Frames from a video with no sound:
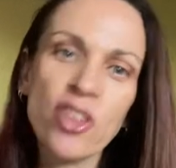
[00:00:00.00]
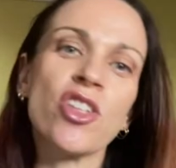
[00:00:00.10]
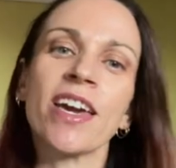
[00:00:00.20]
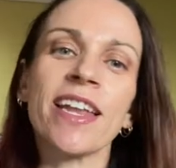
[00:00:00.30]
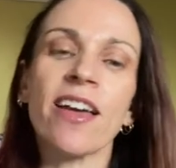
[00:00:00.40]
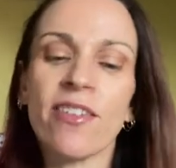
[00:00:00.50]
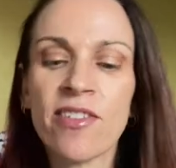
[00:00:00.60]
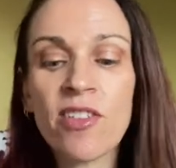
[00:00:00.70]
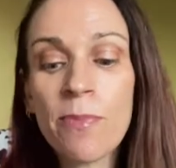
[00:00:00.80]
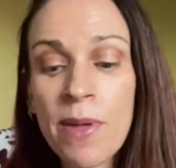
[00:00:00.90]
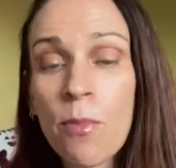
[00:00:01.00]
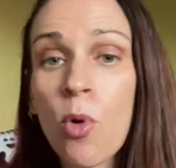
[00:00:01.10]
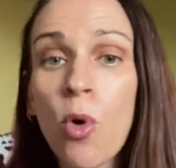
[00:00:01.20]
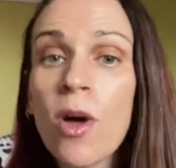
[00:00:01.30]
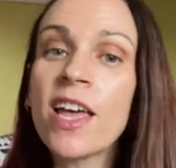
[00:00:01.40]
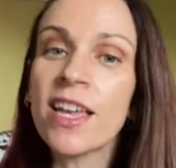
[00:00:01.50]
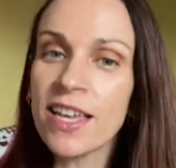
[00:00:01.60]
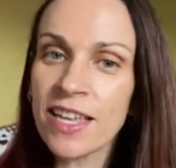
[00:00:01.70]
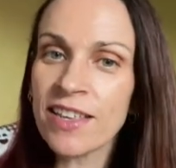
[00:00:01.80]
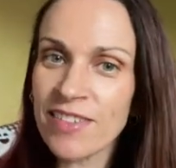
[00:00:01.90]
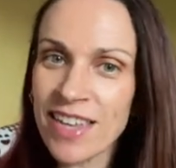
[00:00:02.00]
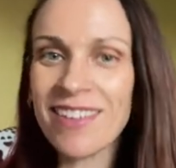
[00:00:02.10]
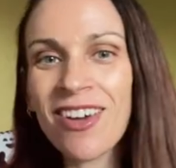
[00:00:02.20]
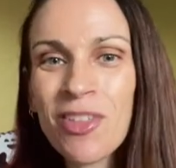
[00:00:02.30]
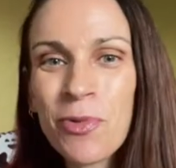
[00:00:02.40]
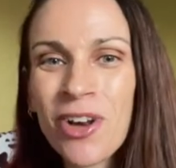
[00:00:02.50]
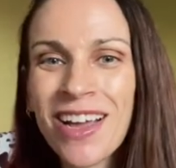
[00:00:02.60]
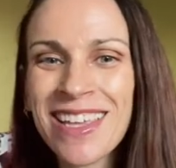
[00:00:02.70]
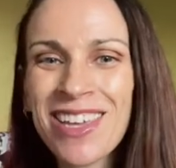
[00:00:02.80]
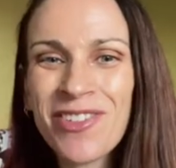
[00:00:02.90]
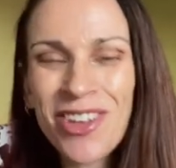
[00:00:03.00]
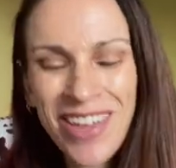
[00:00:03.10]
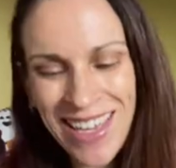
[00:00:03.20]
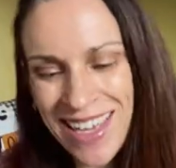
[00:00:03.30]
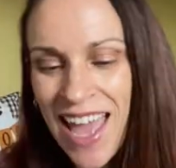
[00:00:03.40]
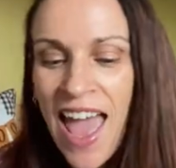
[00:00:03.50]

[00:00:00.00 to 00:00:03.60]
check it out because it's a bit more detail than what I can give you here.